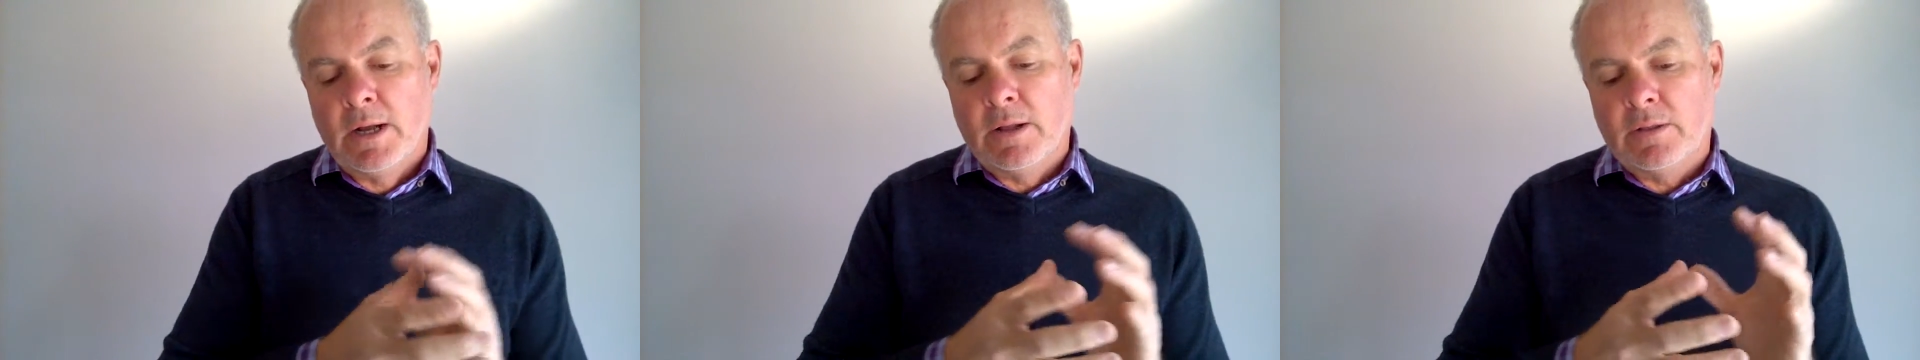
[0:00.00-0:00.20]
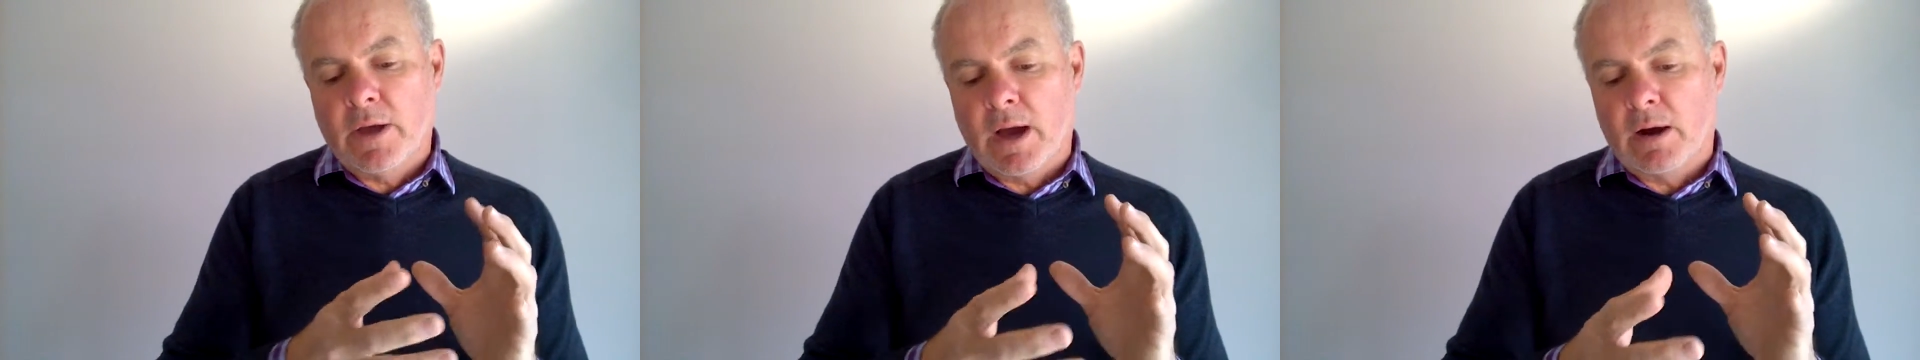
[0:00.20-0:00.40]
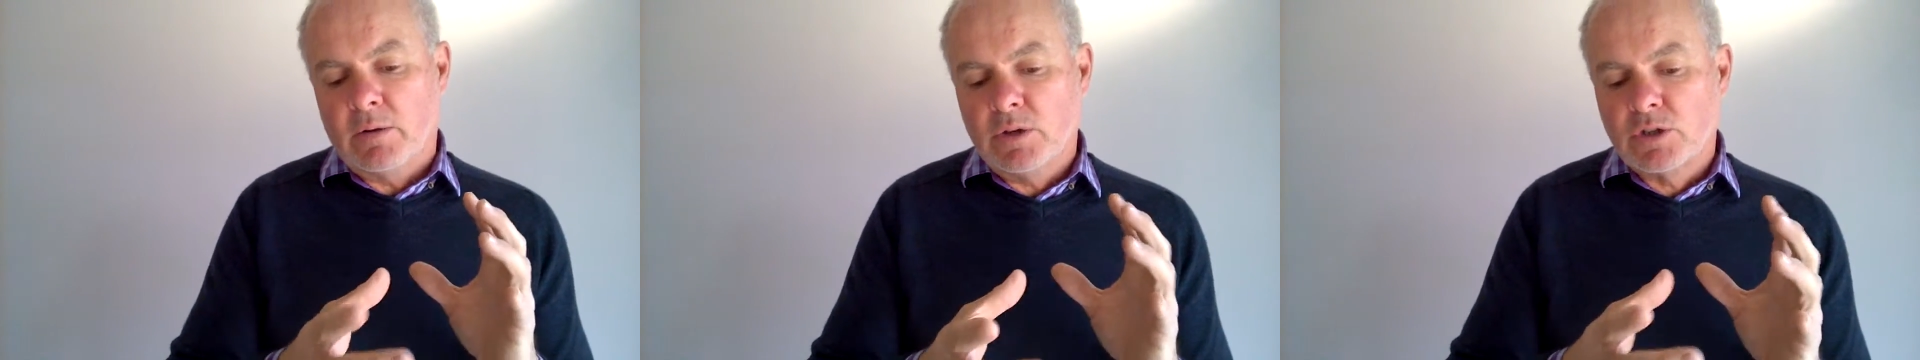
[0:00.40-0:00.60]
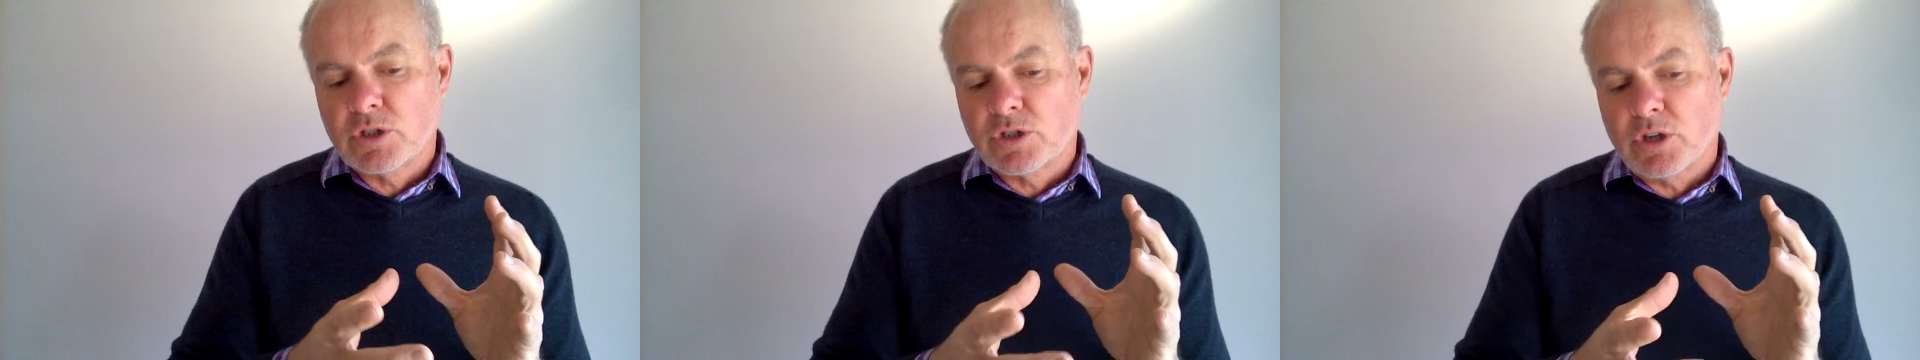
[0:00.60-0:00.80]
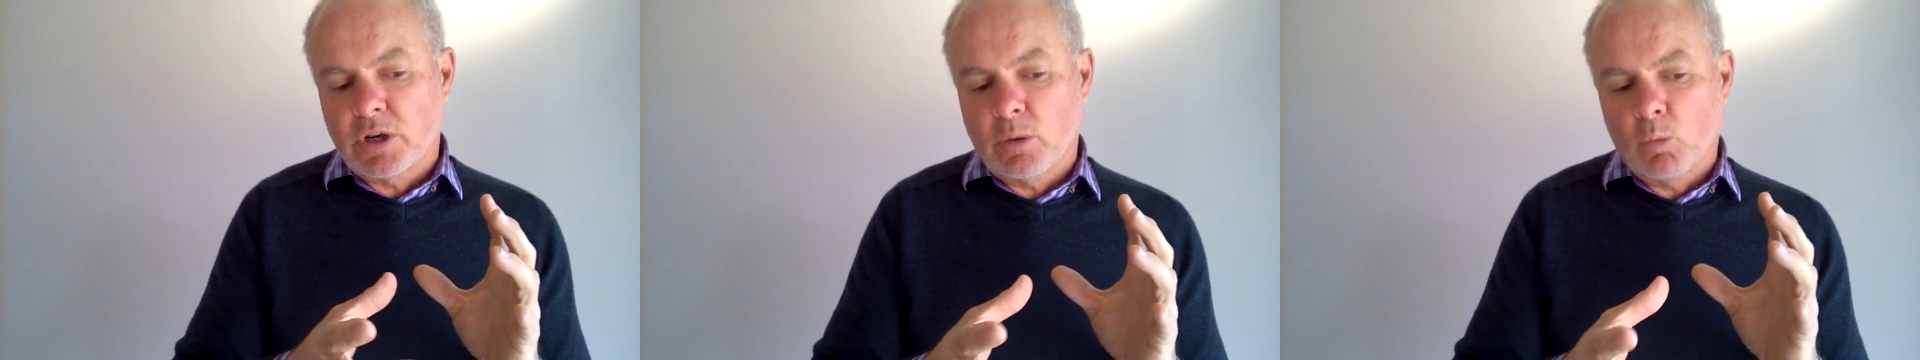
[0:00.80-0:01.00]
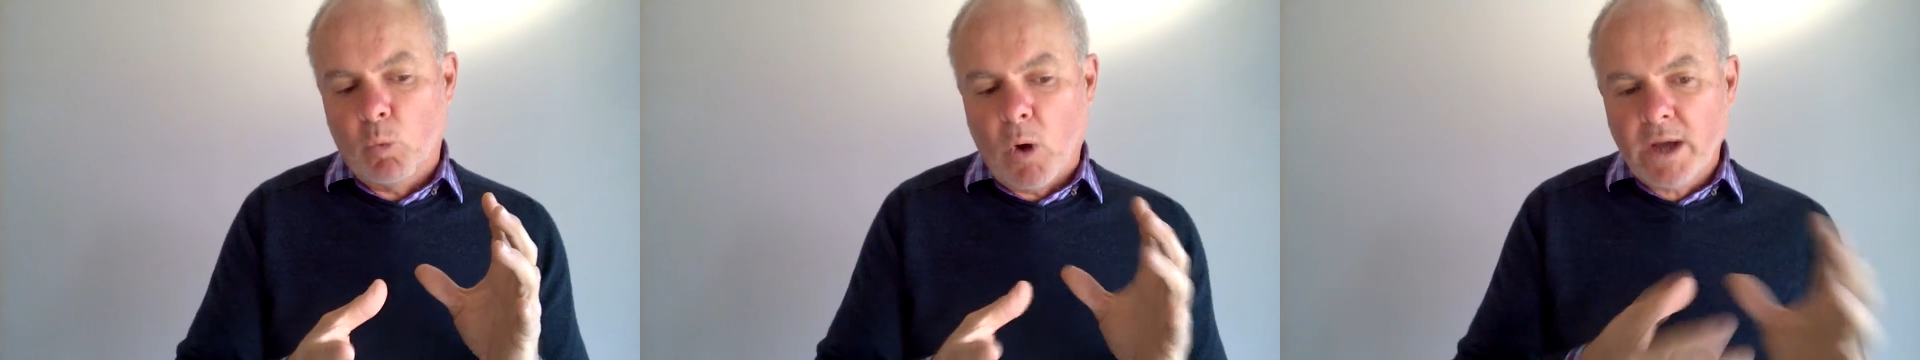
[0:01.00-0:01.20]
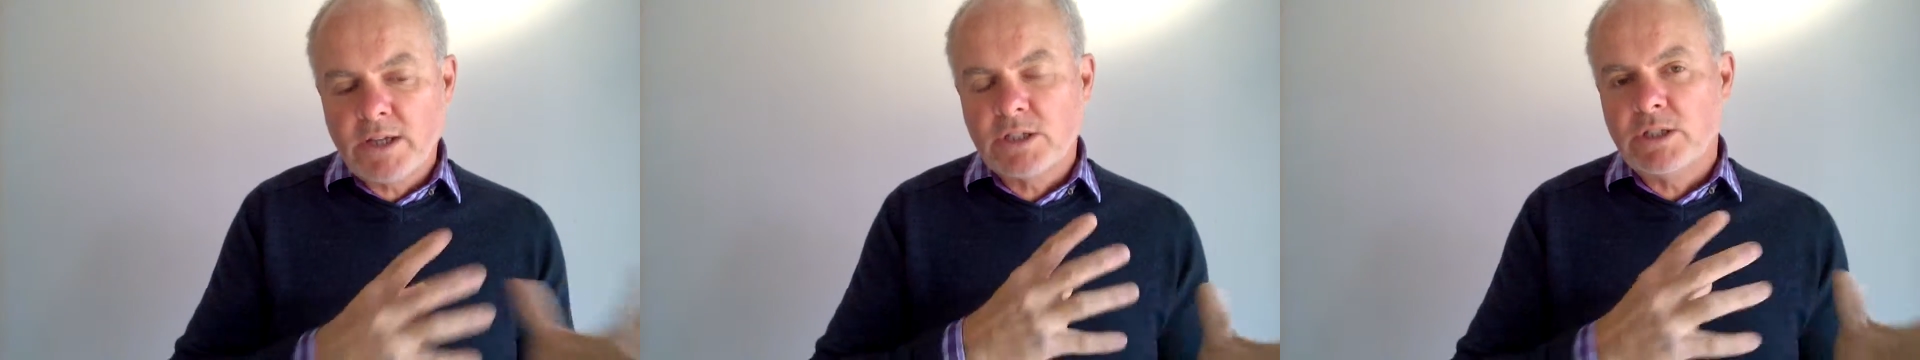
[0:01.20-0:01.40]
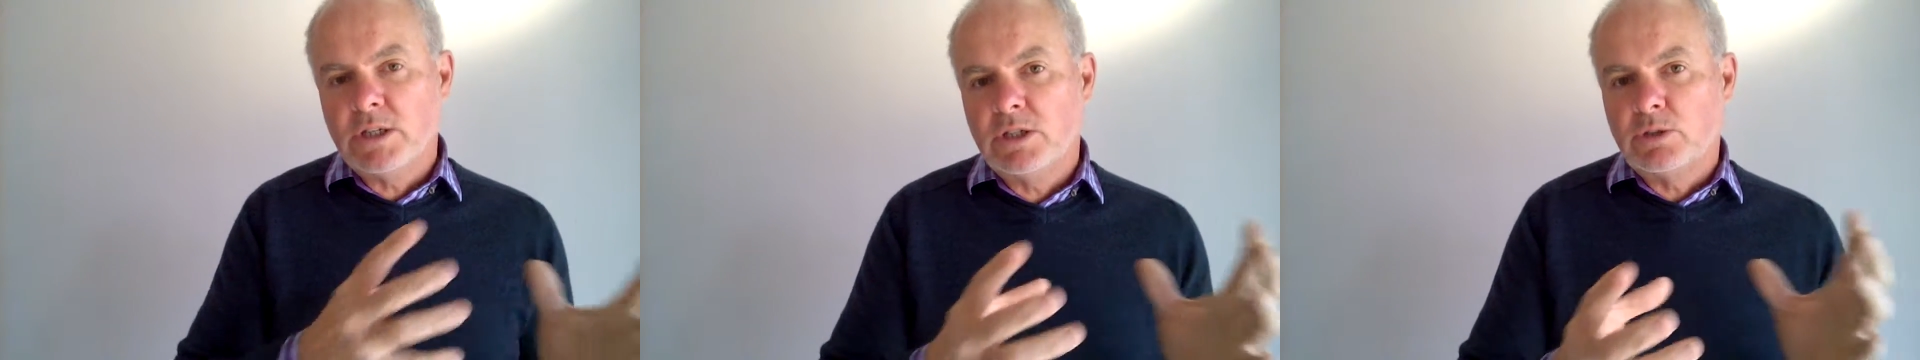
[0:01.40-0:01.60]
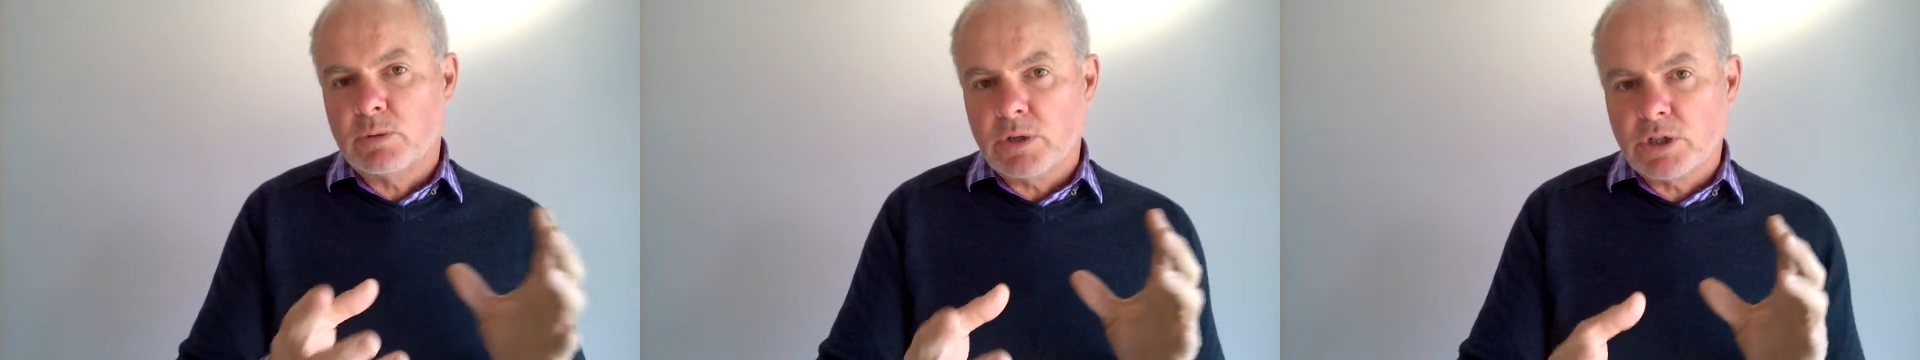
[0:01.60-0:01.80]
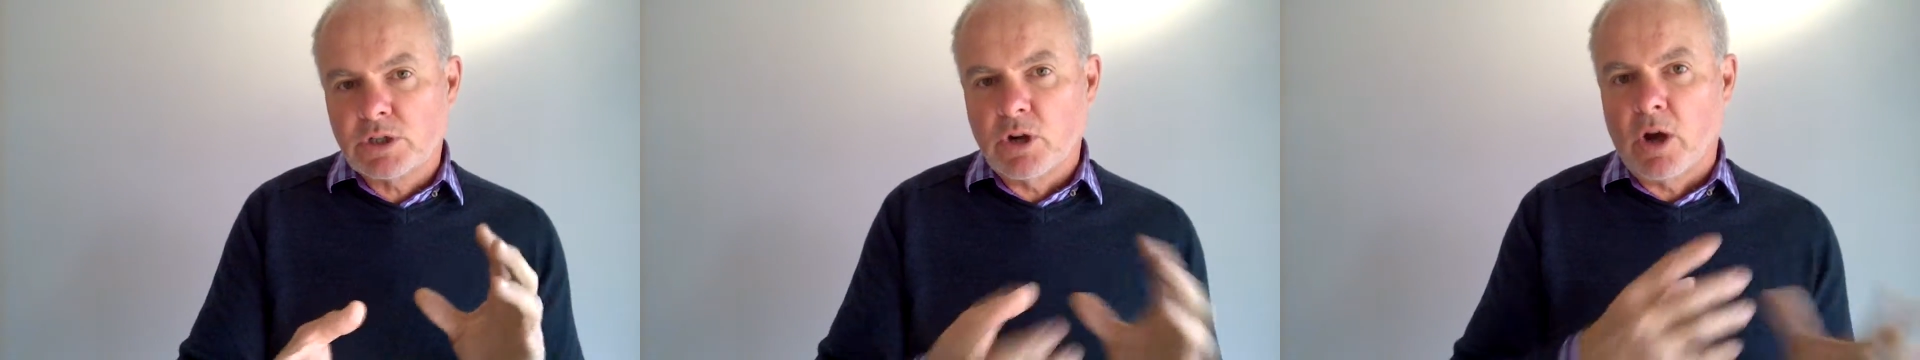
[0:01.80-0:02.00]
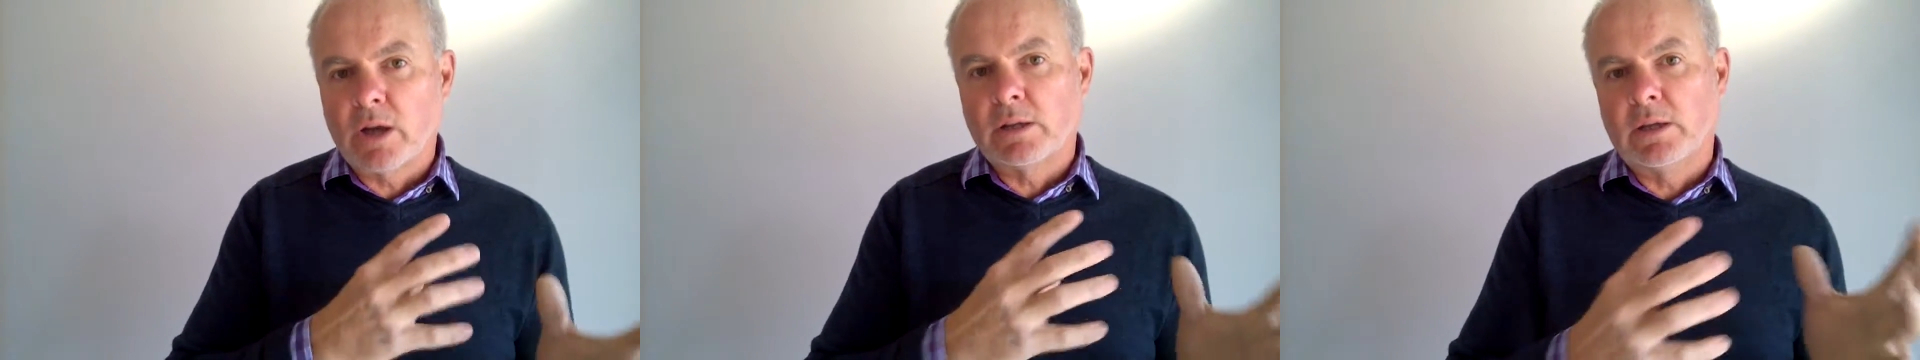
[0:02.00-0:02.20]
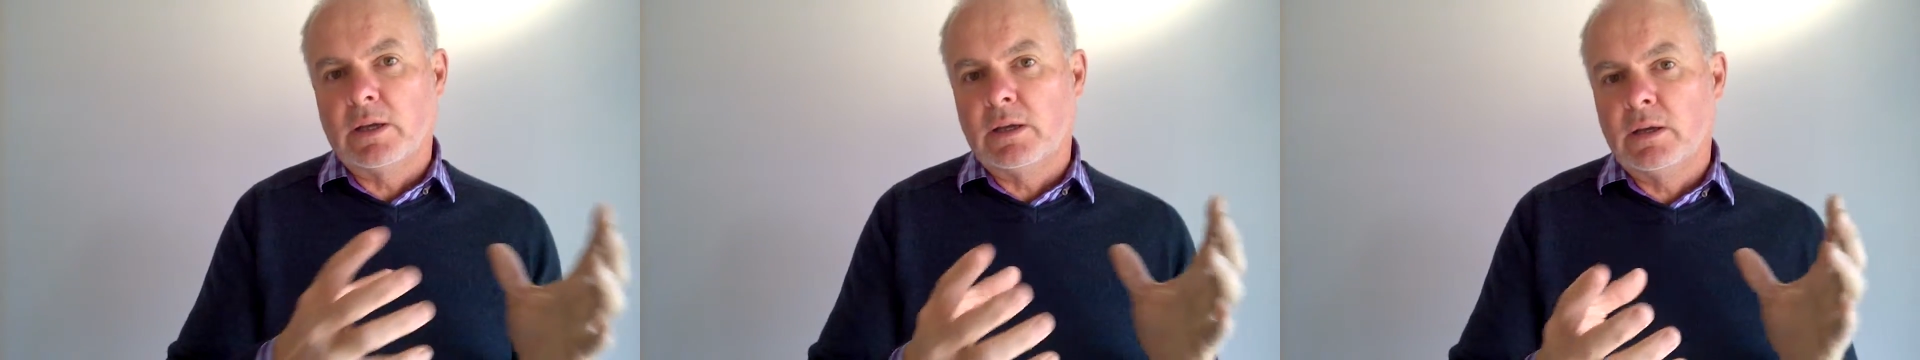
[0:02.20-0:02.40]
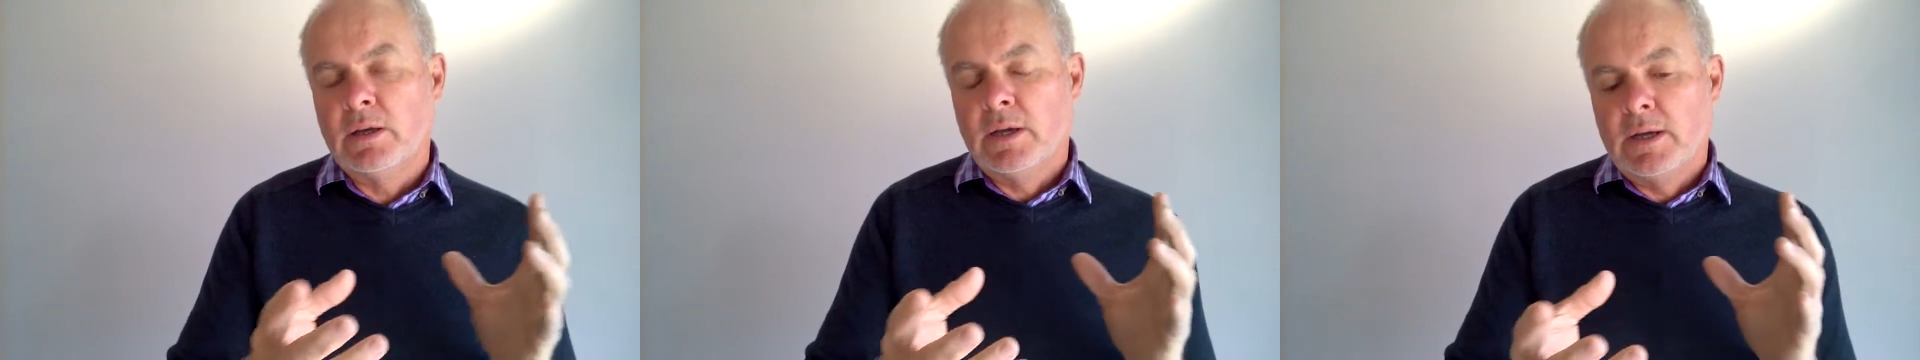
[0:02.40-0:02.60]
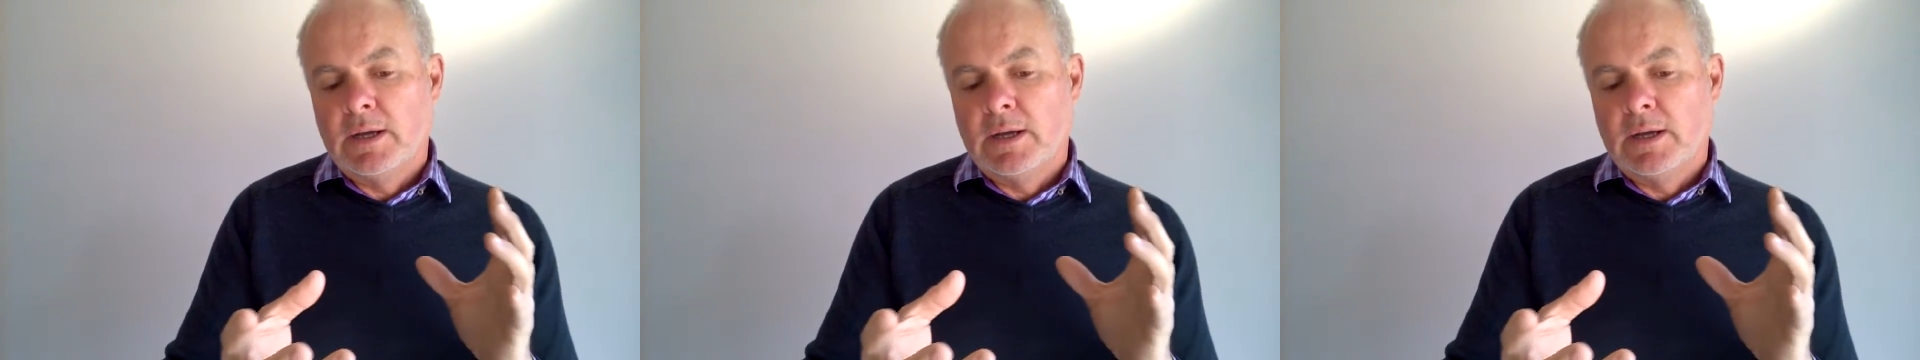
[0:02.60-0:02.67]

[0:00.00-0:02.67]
They are interested in wastage, recycling,